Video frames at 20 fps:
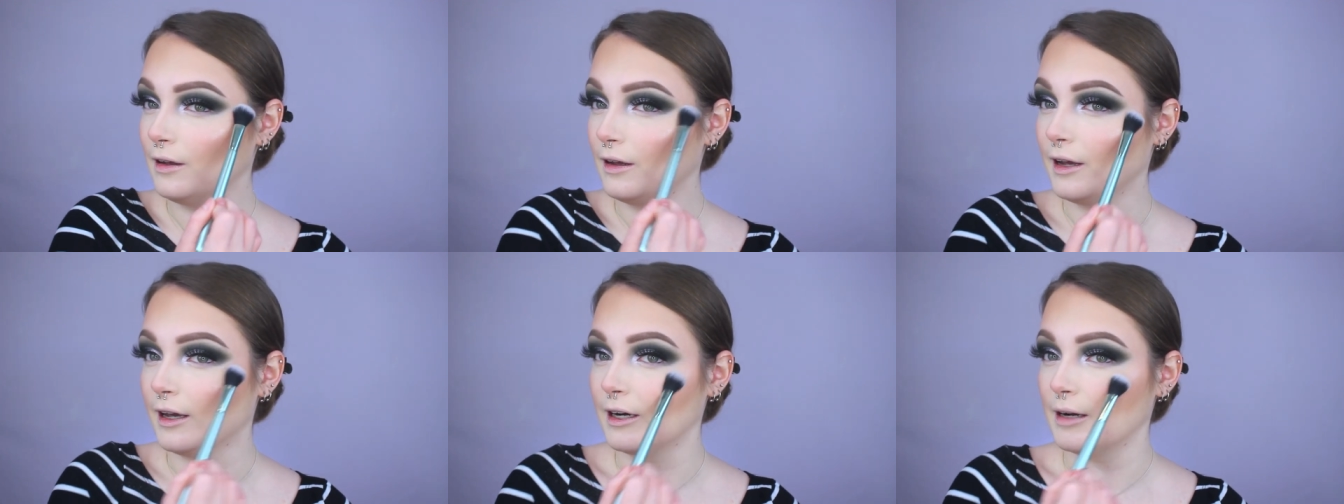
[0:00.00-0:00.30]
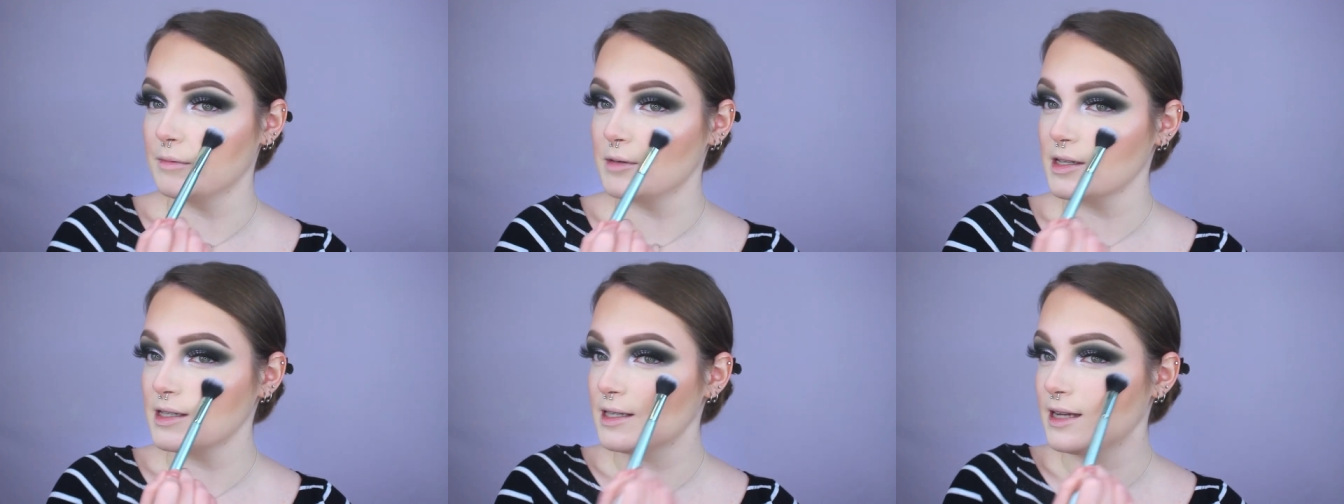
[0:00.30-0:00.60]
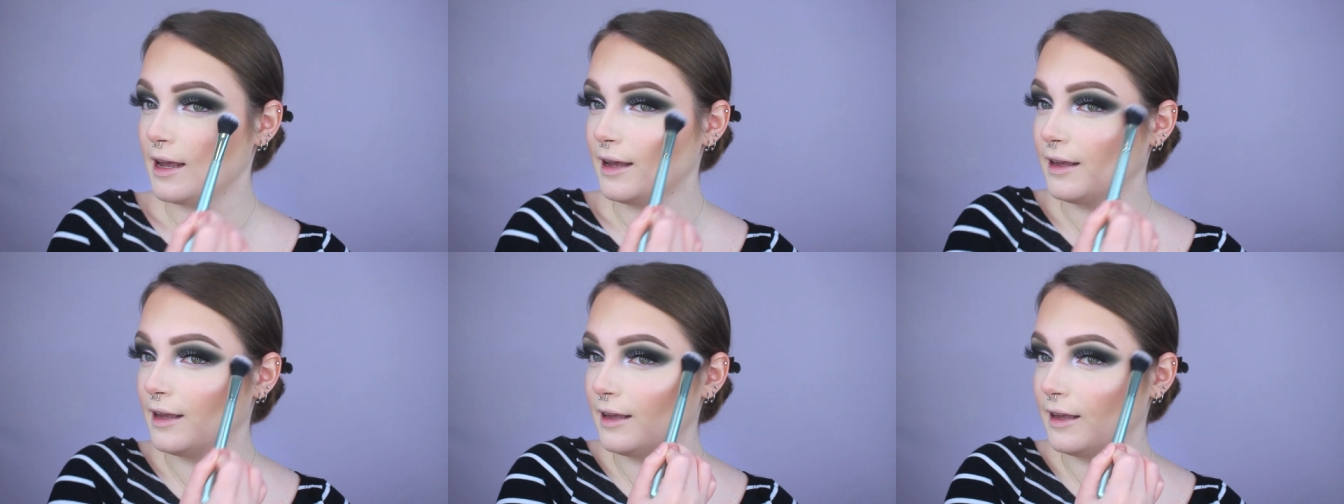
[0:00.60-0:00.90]
And I'm just
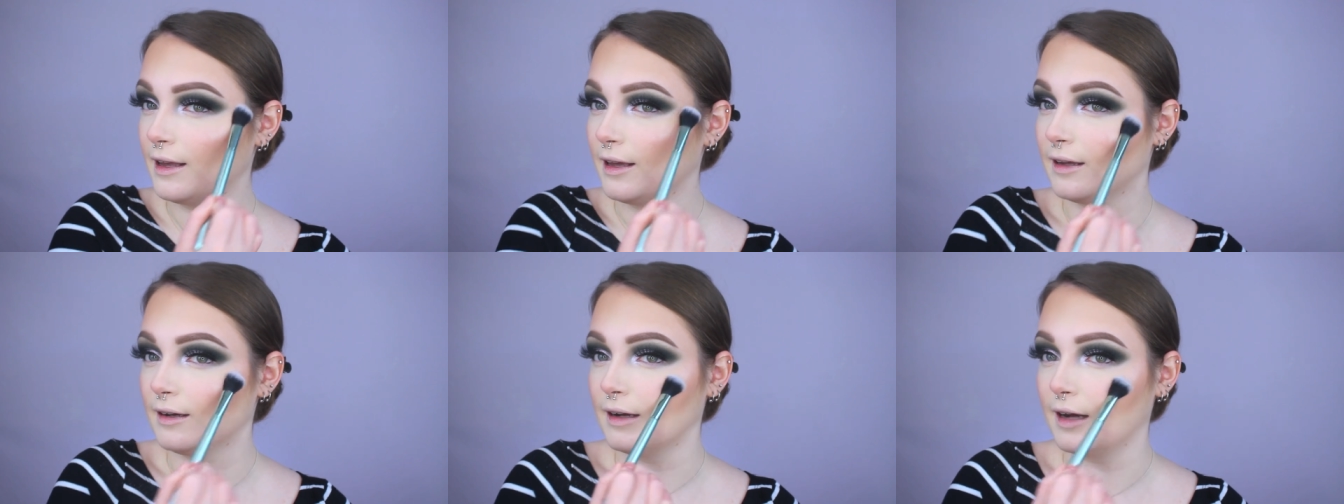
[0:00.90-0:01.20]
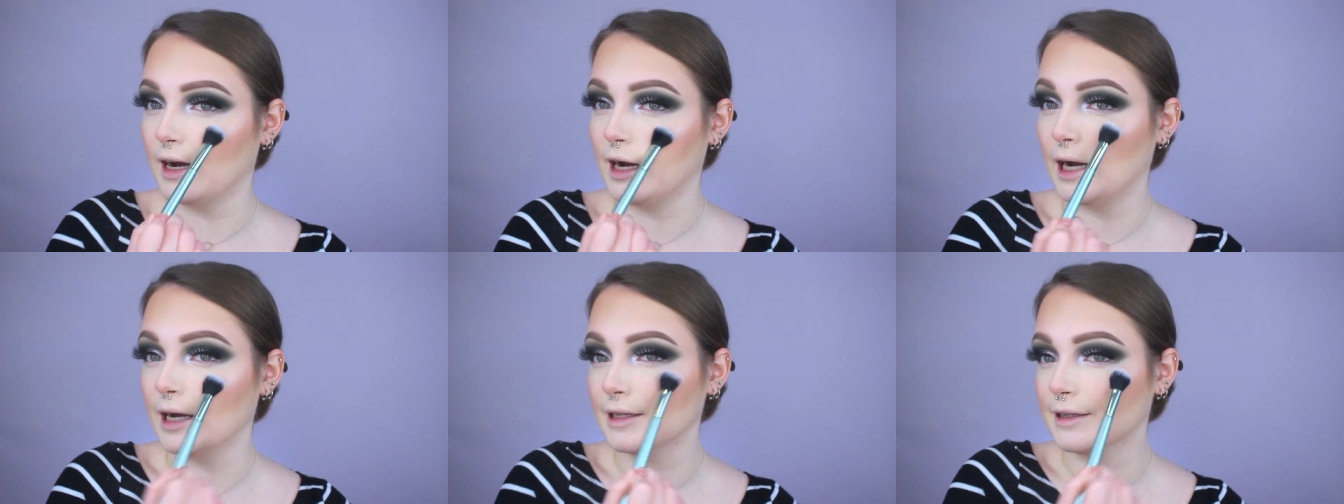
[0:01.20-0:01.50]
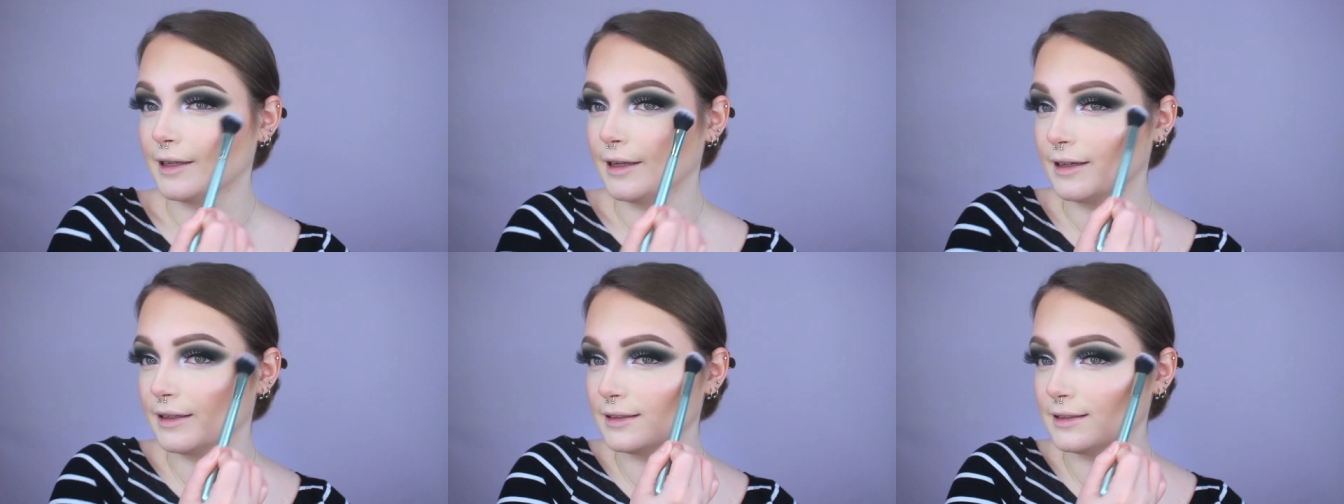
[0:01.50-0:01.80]
taking it
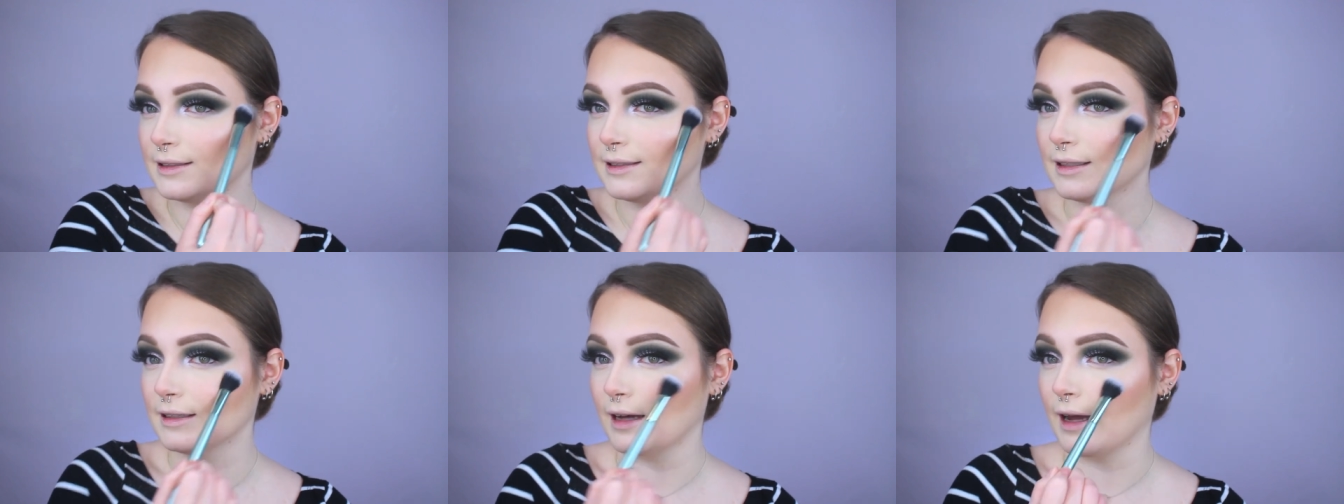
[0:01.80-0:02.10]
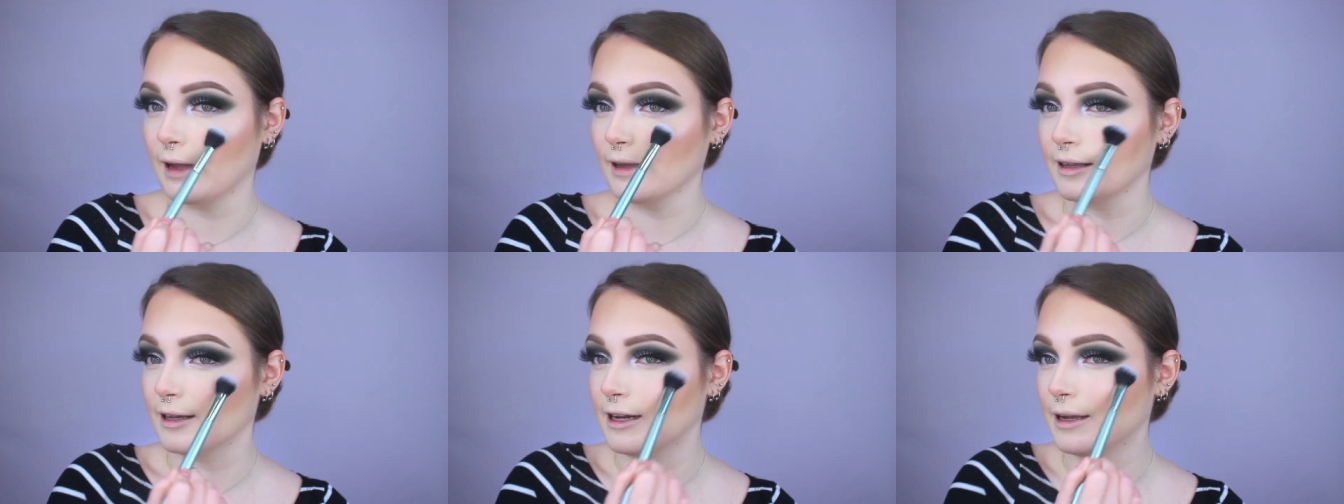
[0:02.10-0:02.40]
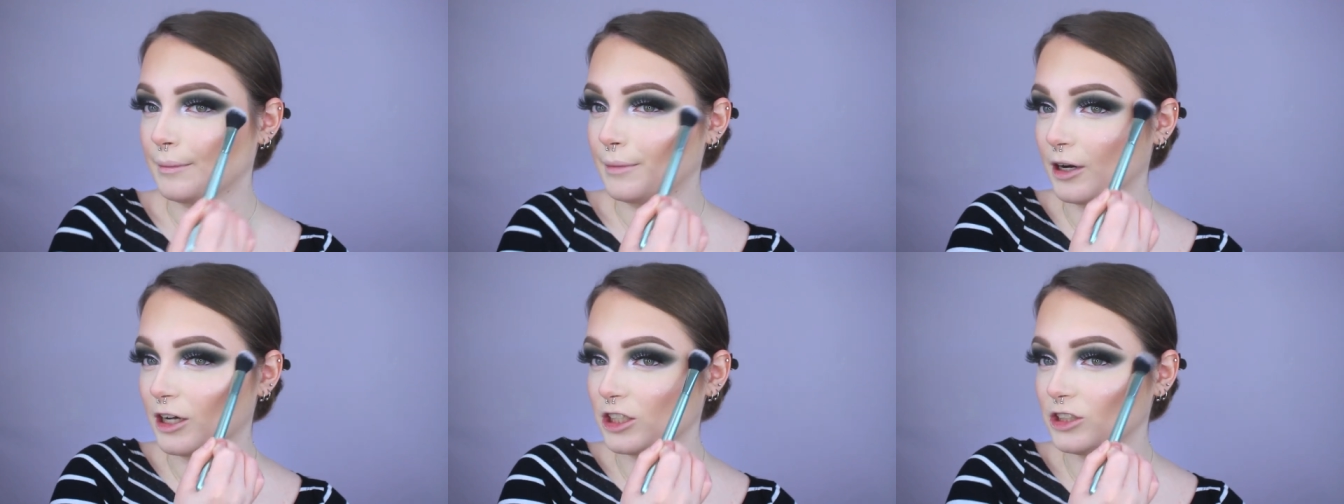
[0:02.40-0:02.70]
on this
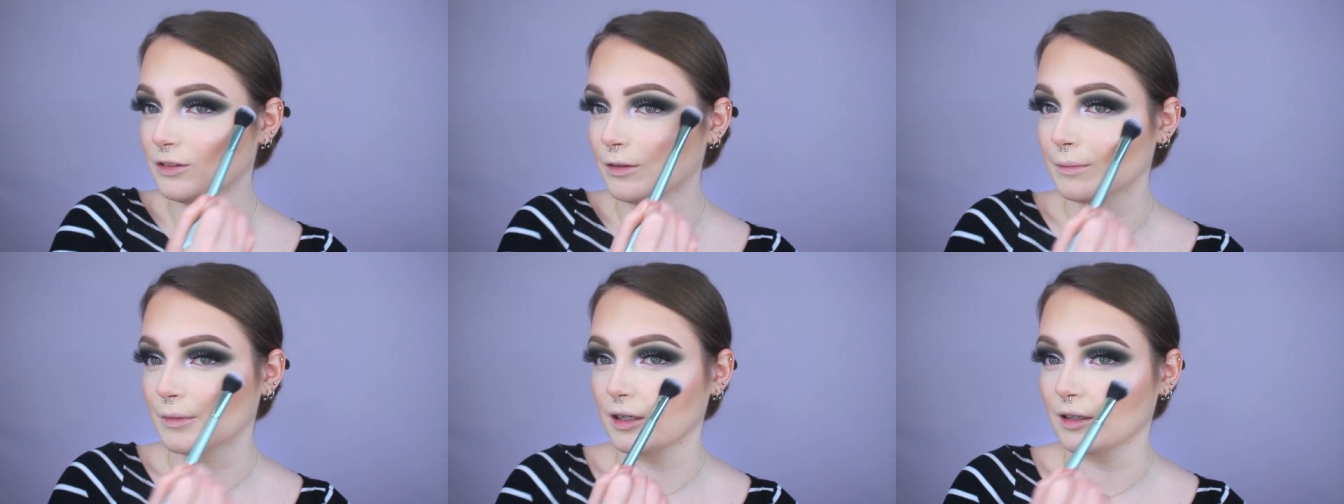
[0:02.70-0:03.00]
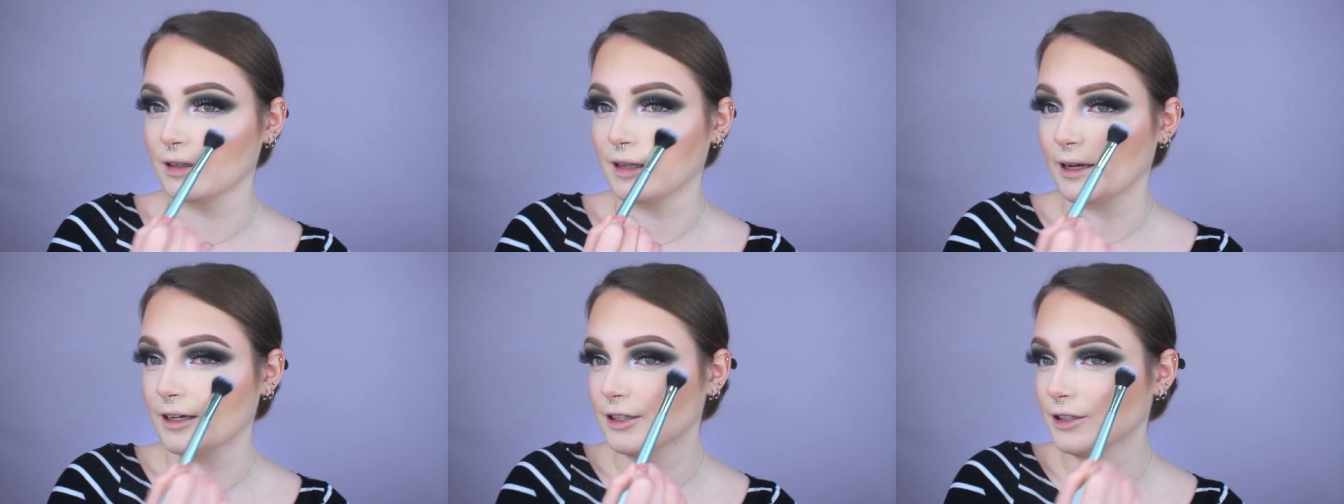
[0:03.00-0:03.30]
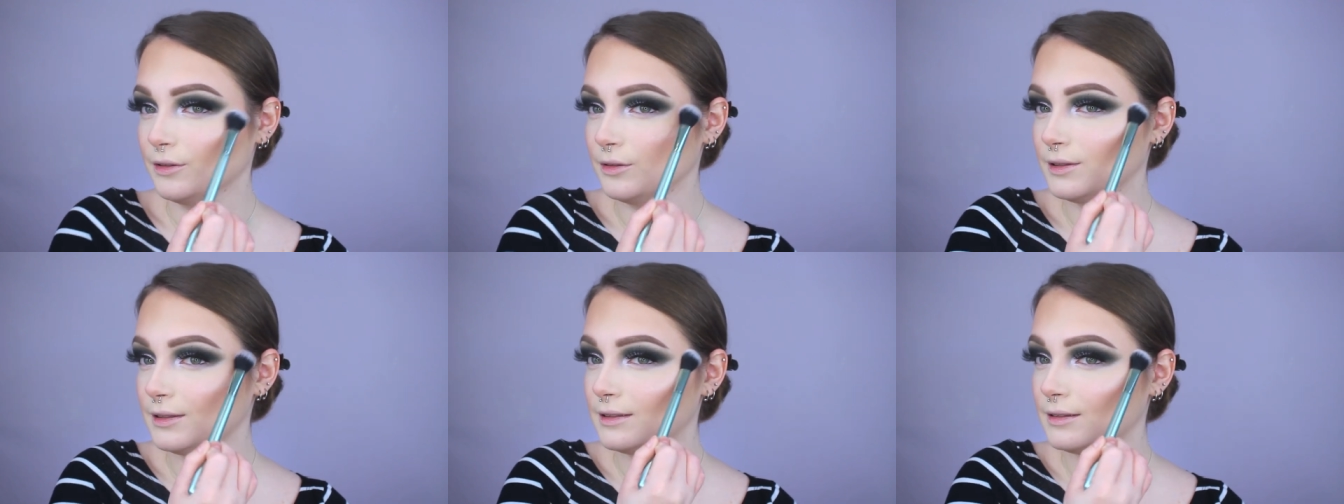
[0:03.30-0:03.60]
highlighting brush from
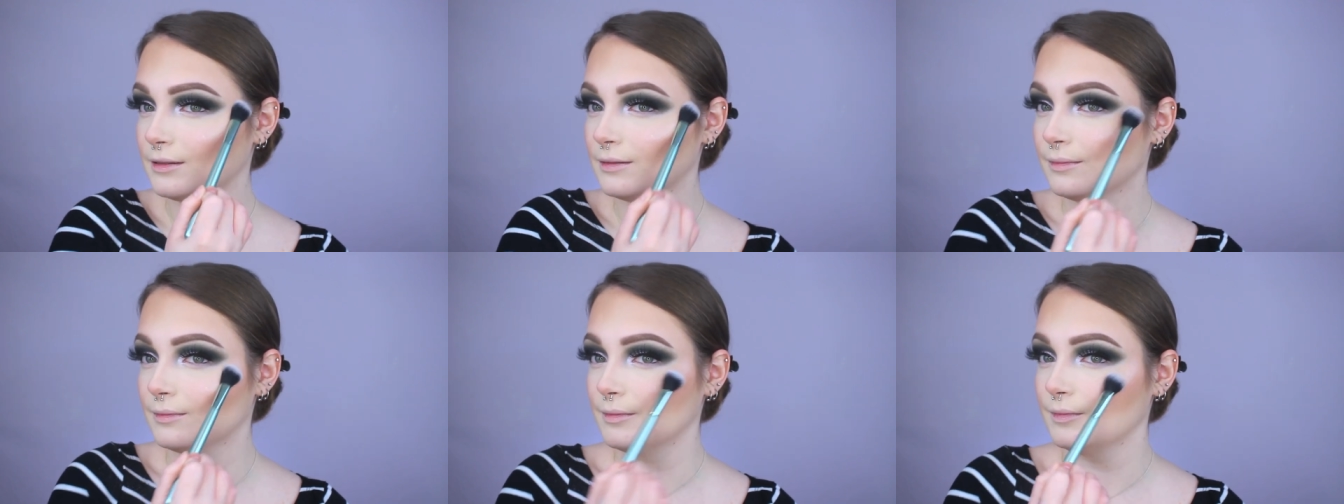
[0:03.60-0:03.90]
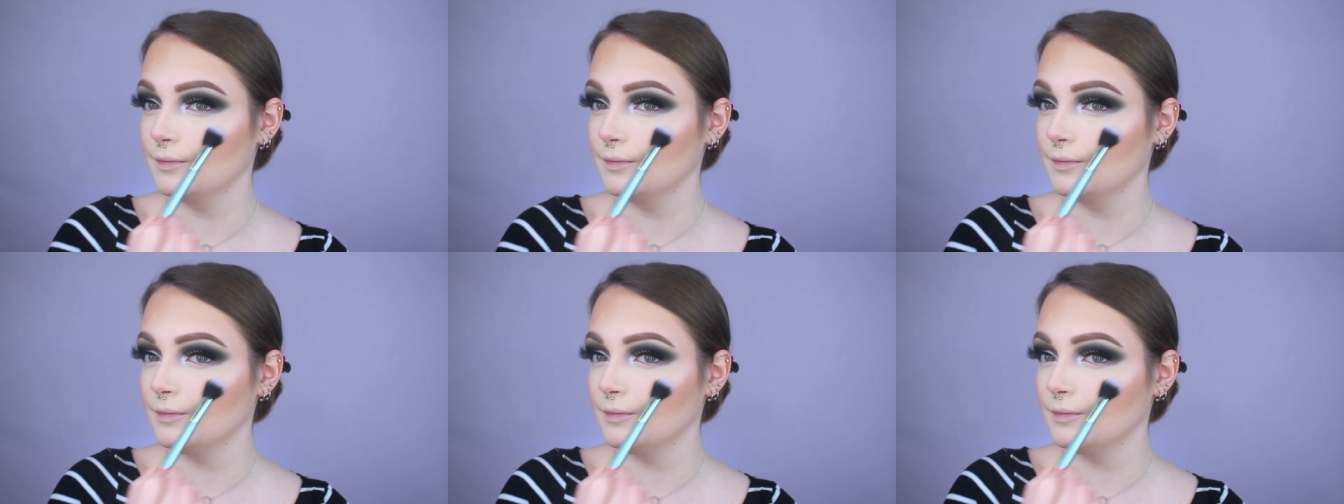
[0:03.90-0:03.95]
Kaleidos